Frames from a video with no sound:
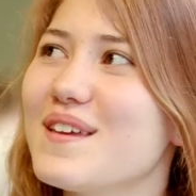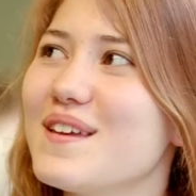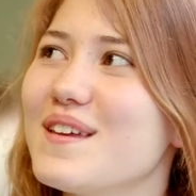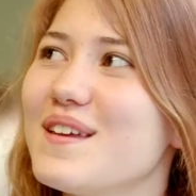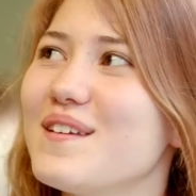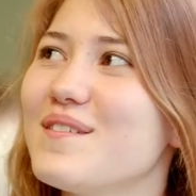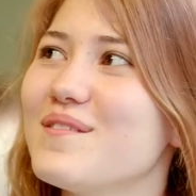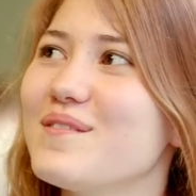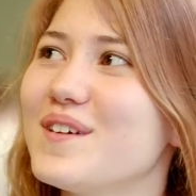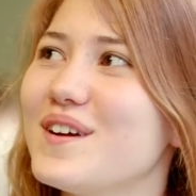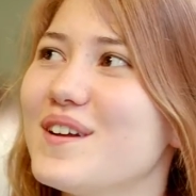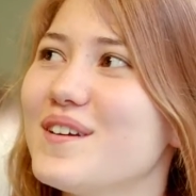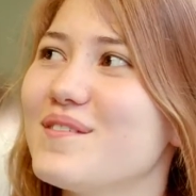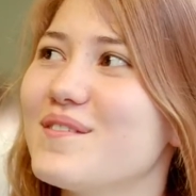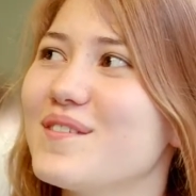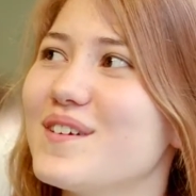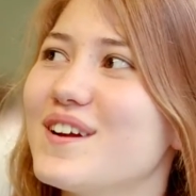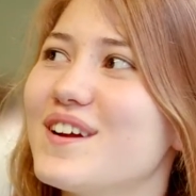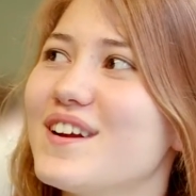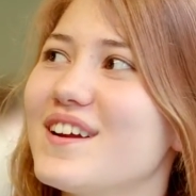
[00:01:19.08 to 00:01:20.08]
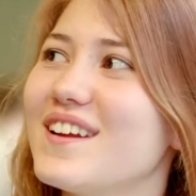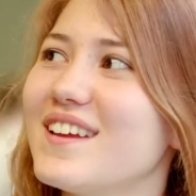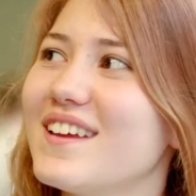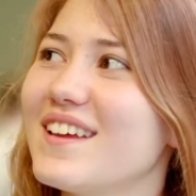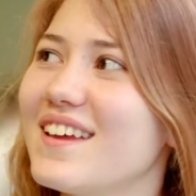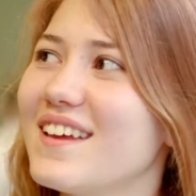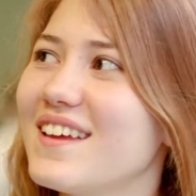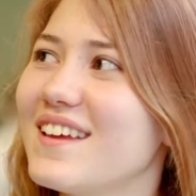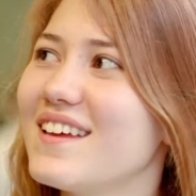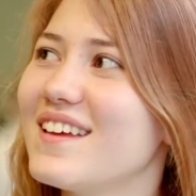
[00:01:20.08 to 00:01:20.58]
in one word,
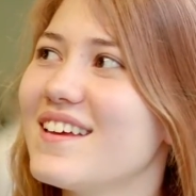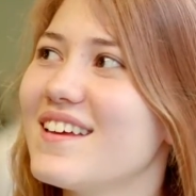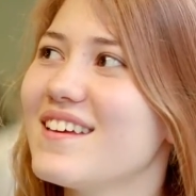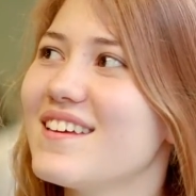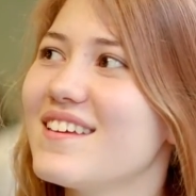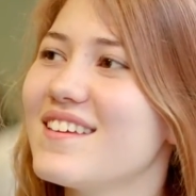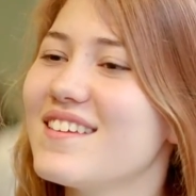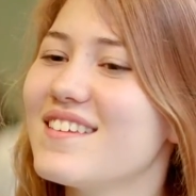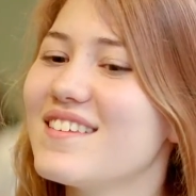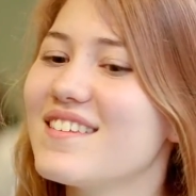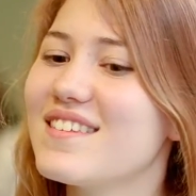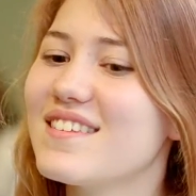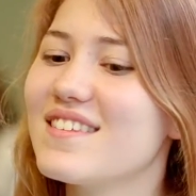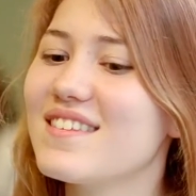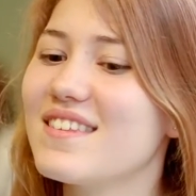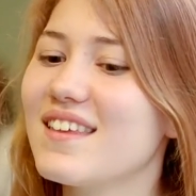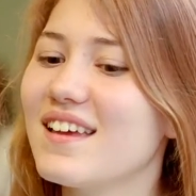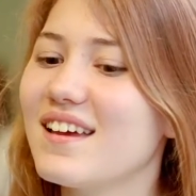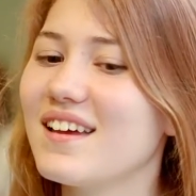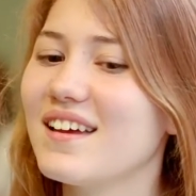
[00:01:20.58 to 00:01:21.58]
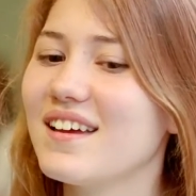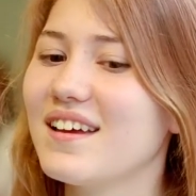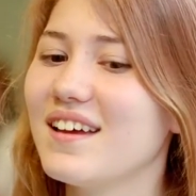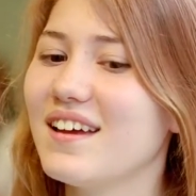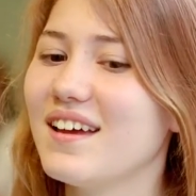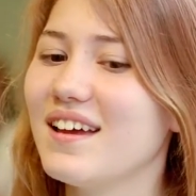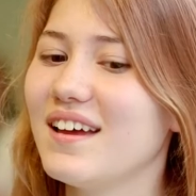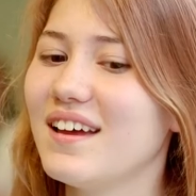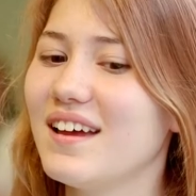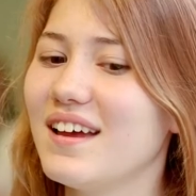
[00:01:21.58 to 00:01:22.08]
is
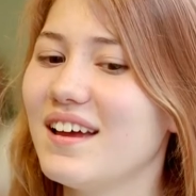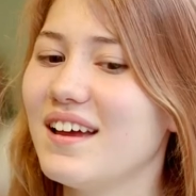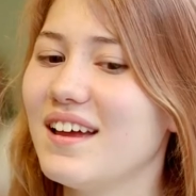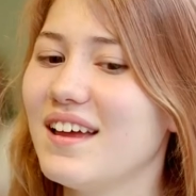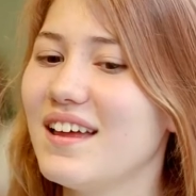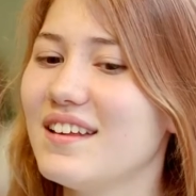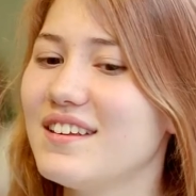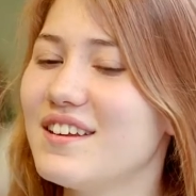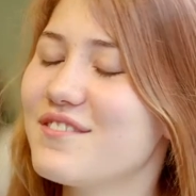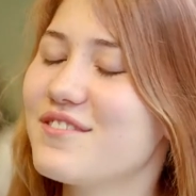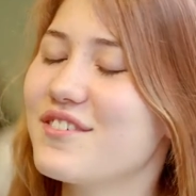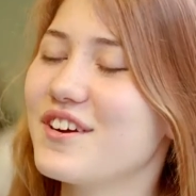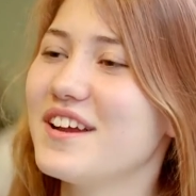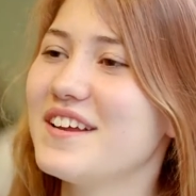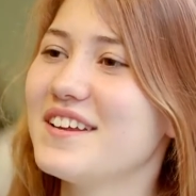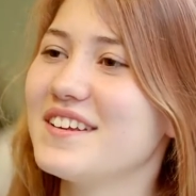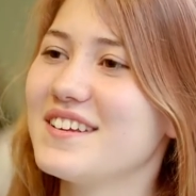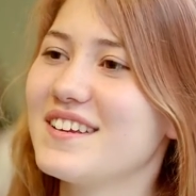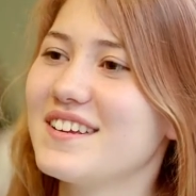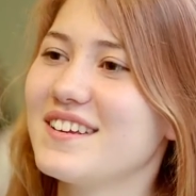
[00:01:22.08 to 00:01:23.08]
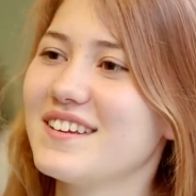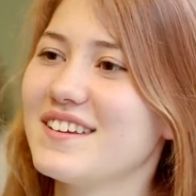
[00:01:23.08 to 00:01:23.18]
different.